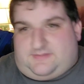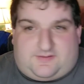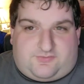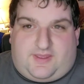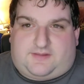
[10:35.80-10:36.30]

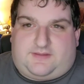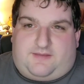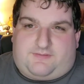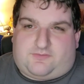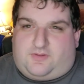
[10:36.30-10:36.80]
that's
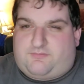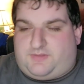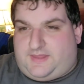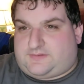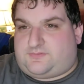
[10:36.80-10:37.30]
Jacknife. That's all I
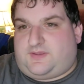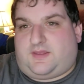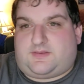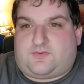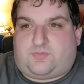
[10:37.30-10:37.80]
really got to say
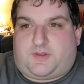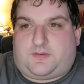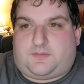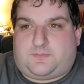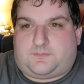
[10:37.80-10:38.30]
on this one.